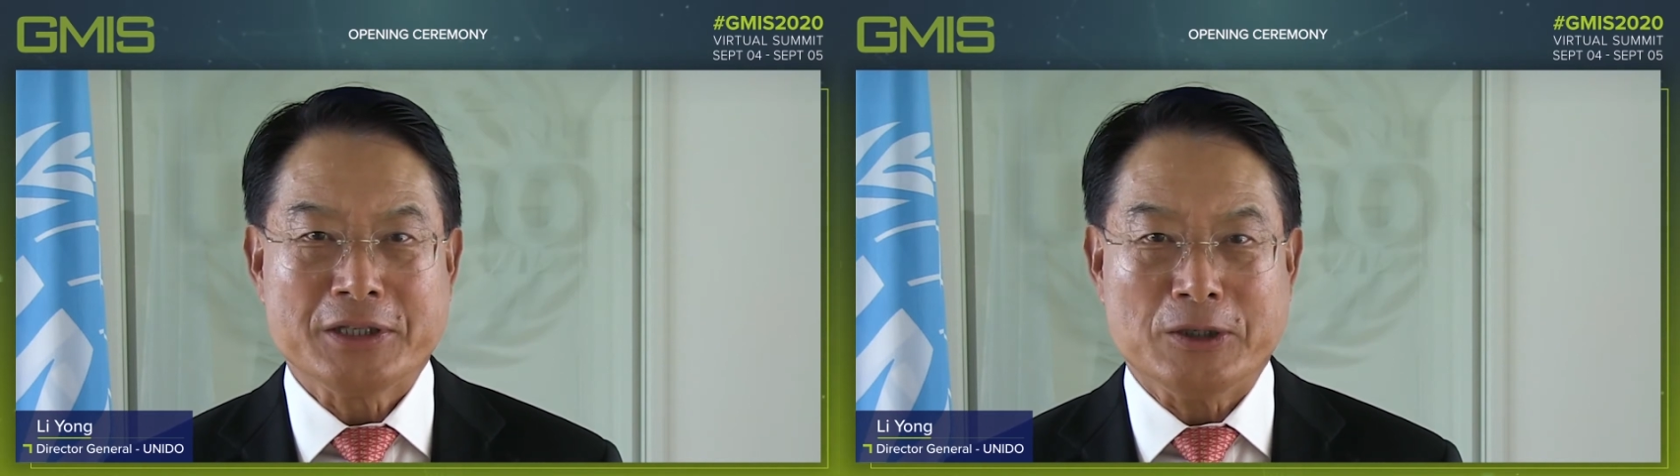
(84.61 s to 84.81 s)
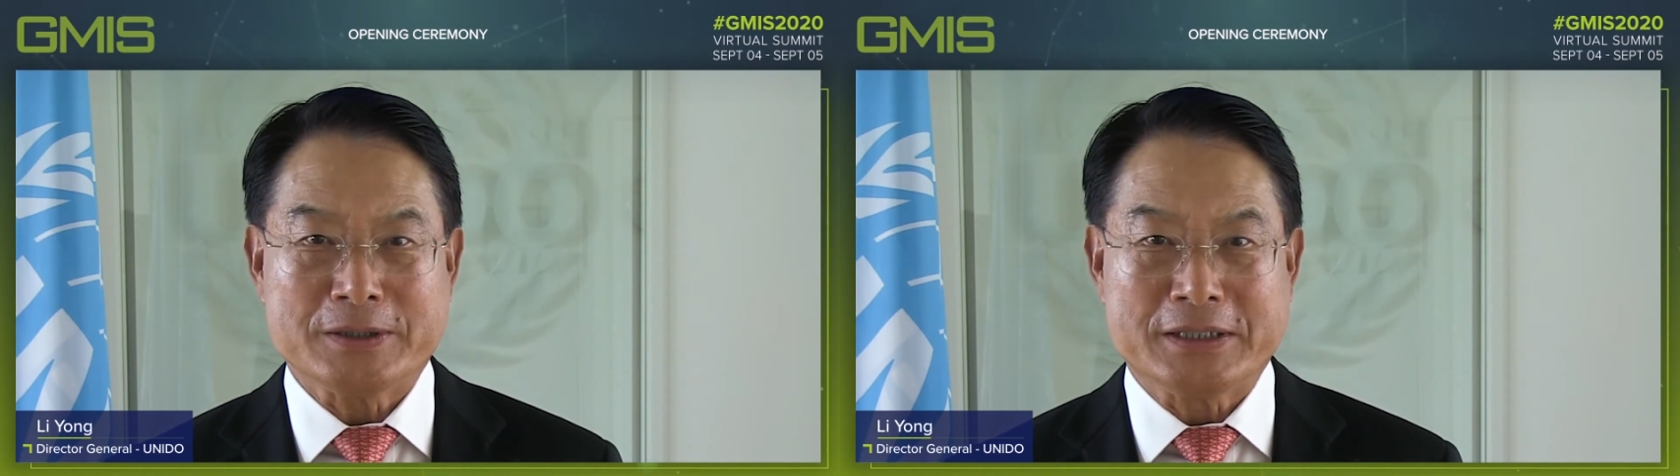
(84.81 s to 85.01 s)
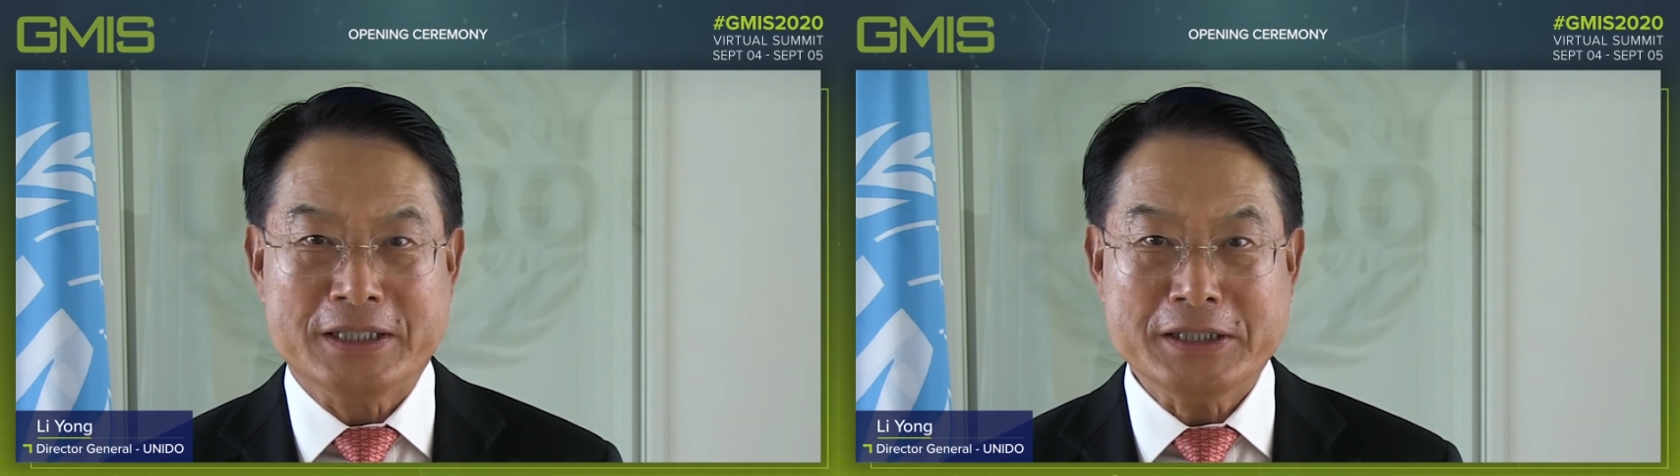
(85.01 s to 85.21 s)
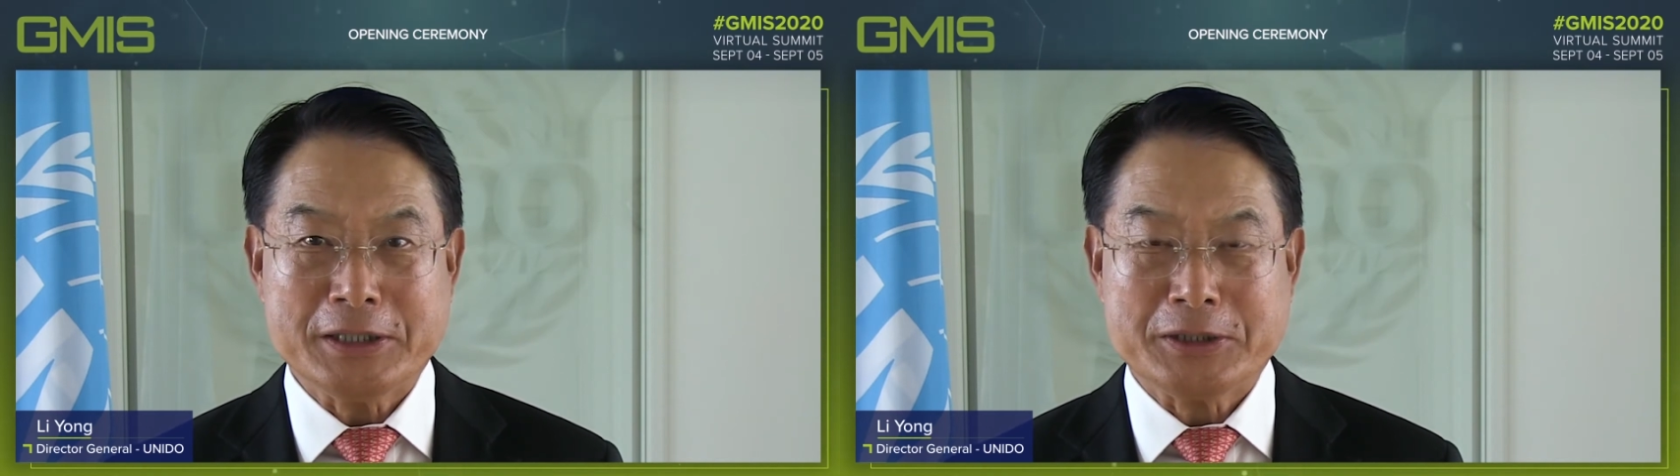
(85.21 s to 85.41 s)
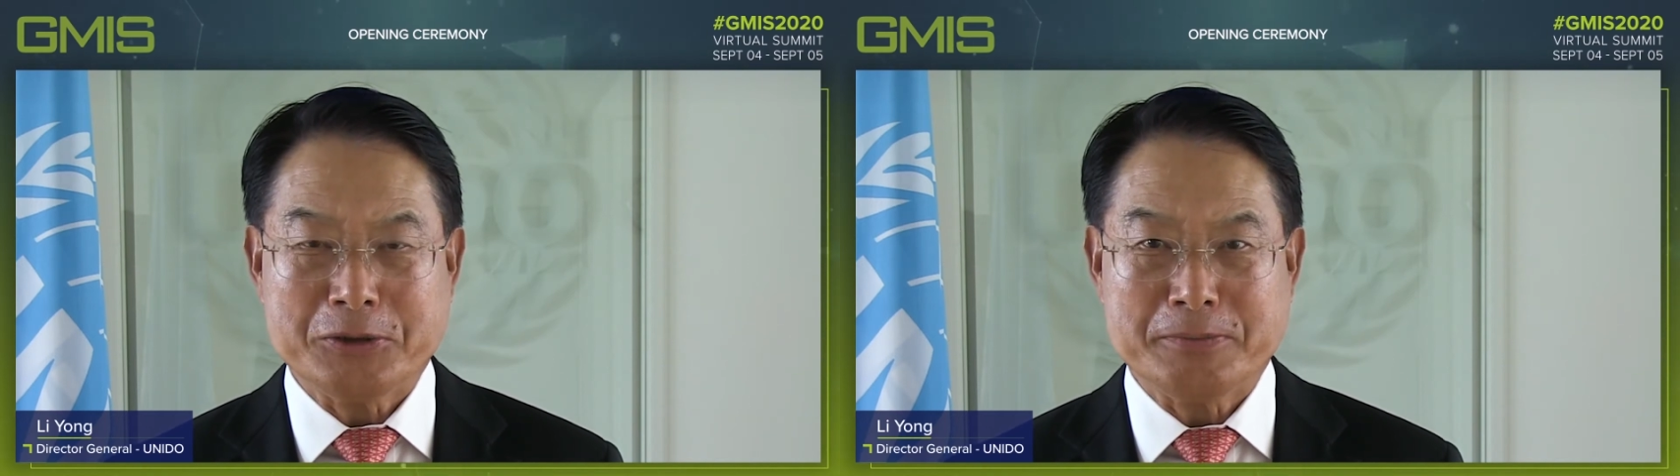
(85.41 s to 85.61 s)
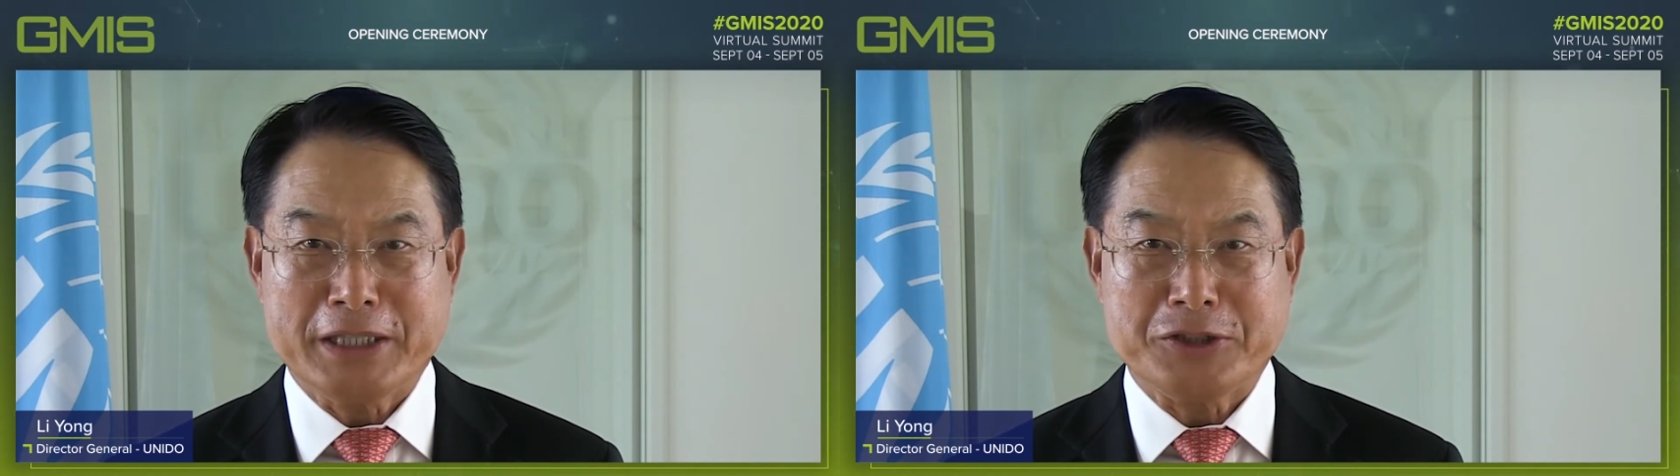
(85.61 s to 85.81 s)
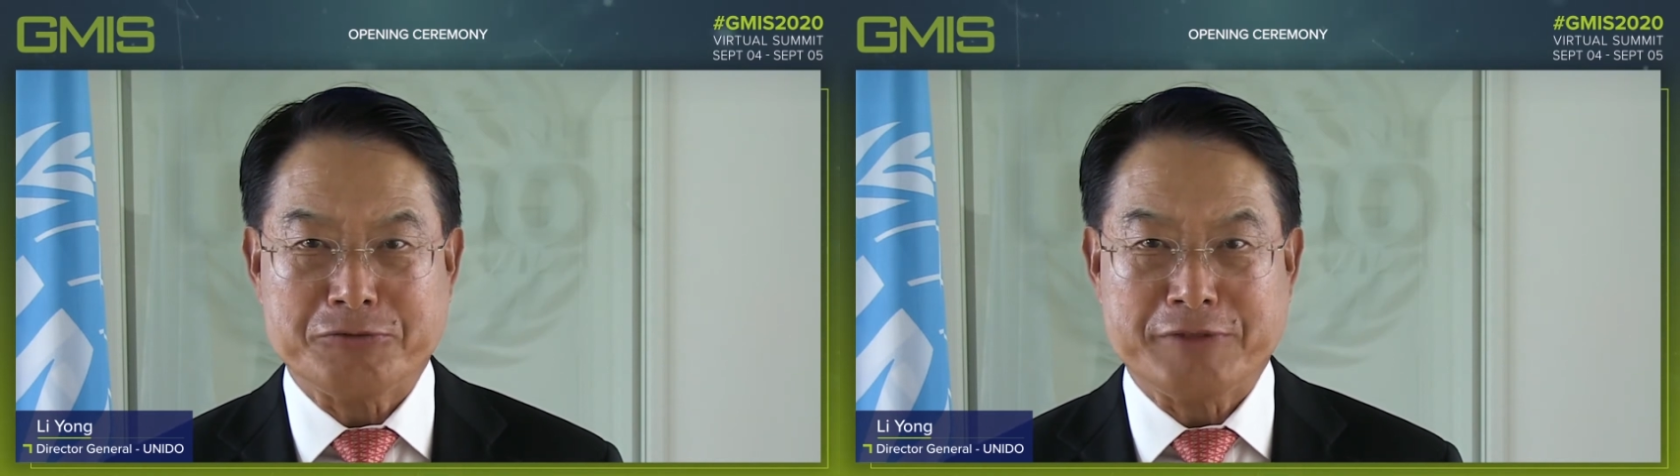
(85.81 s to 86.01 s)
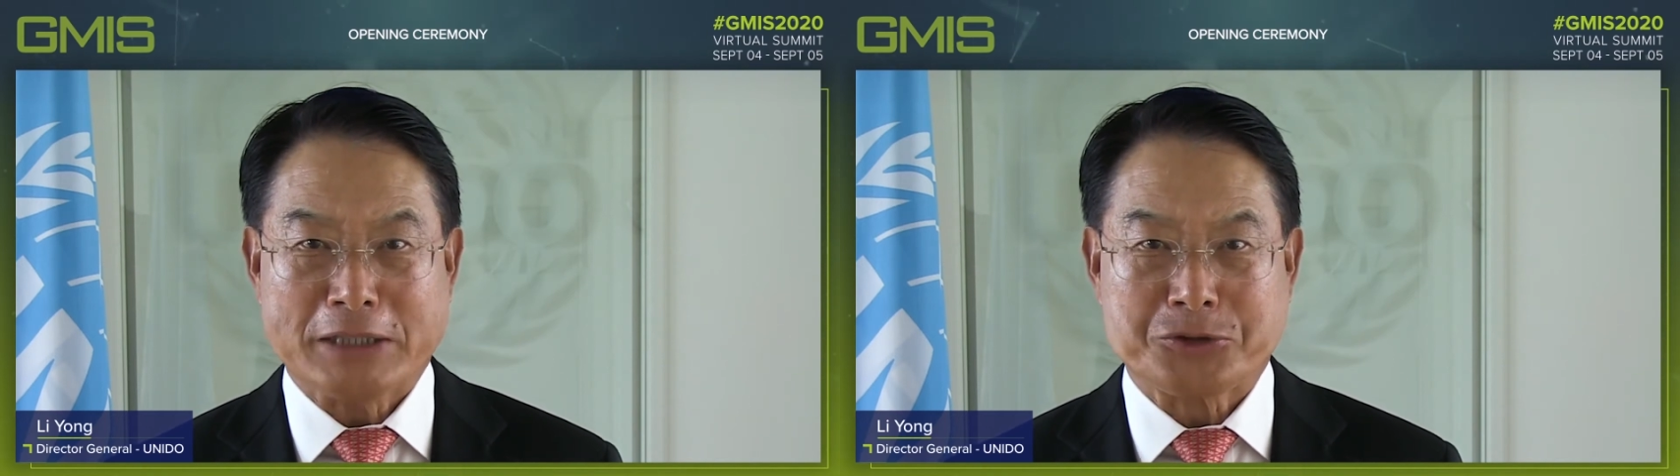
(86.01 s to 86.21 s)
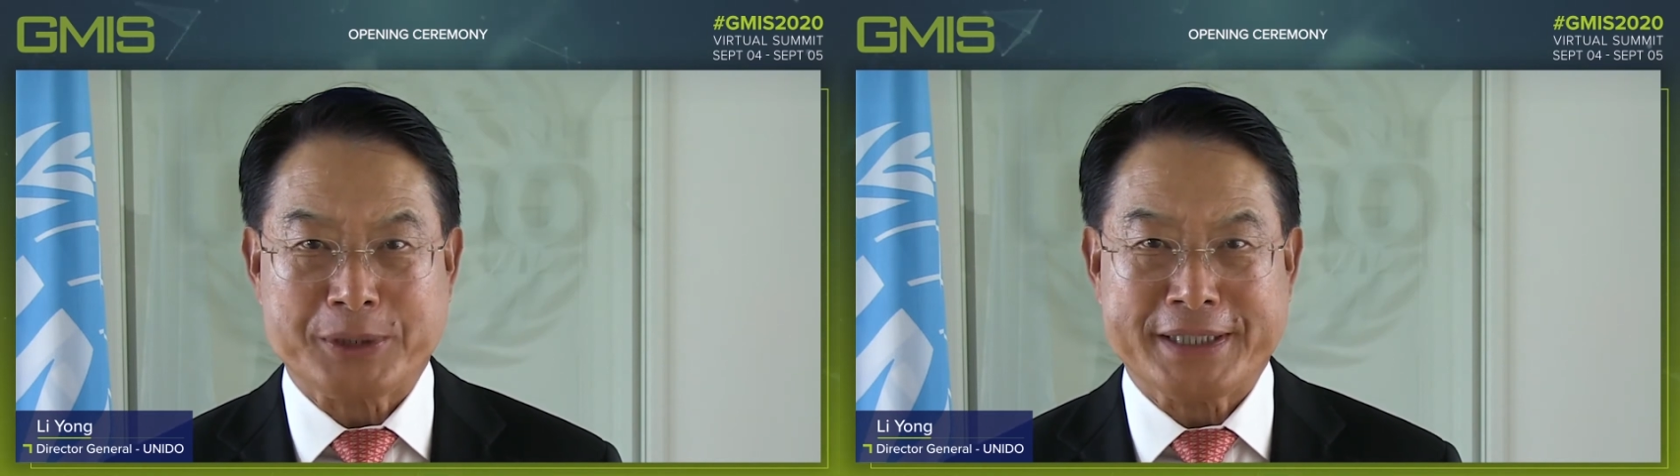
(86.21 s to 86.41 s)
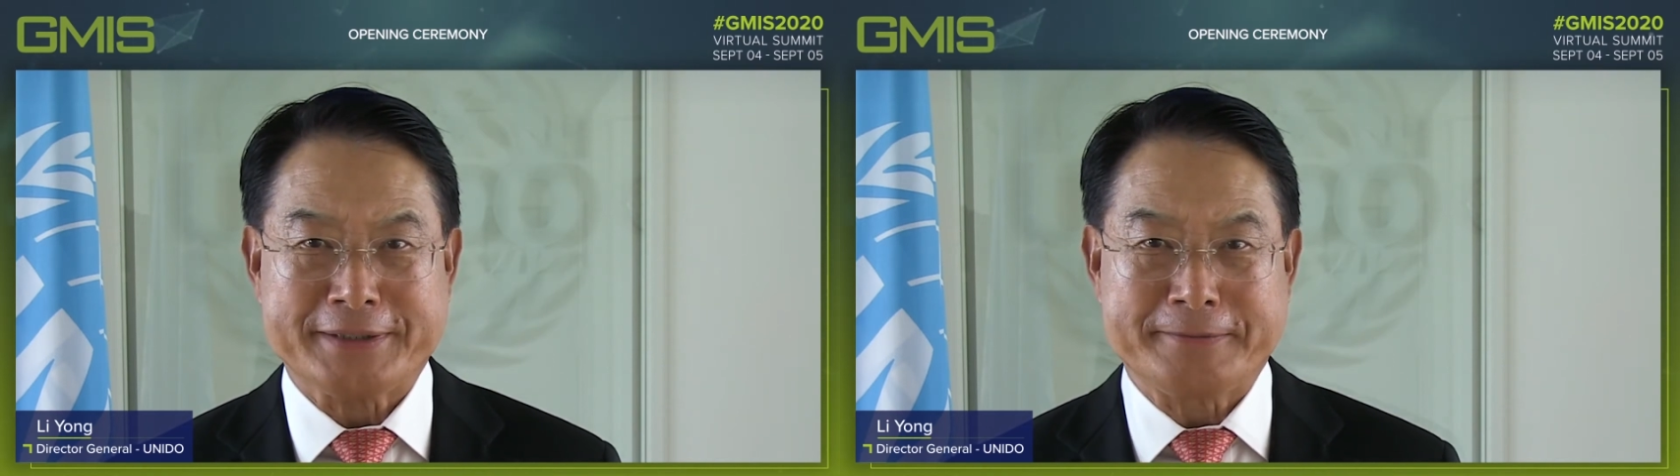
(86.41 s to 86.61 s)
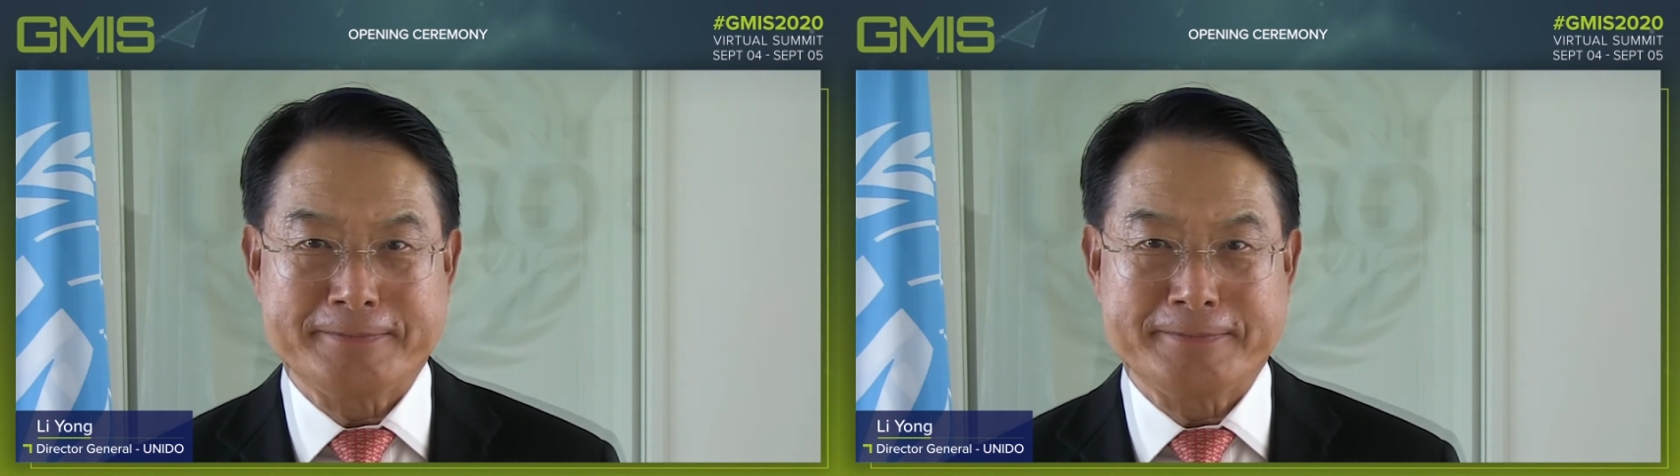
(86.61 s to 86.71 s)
on Digital Manufacturing.